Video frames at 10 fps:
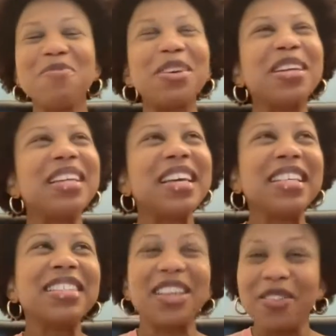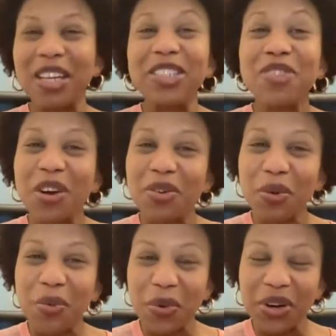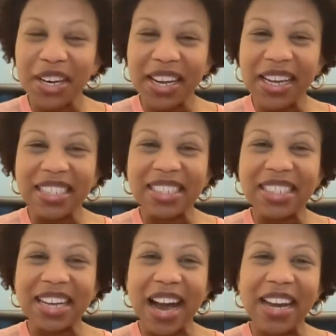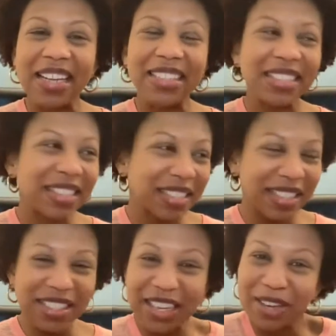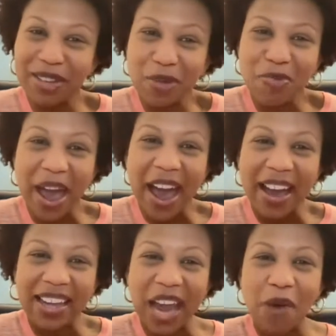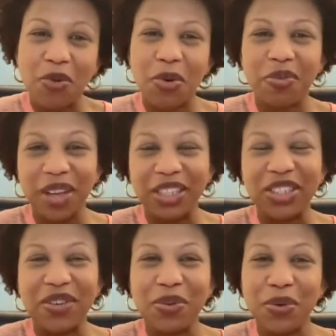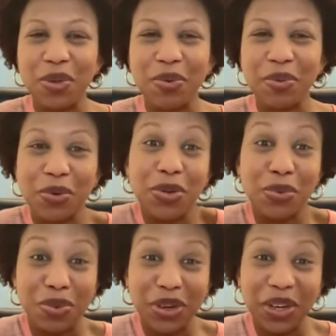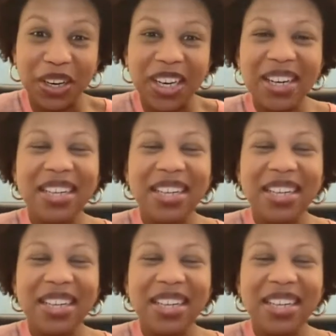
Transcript: but it is it is very rewarding to kind of just look at look back and have a reflection of who the who you were.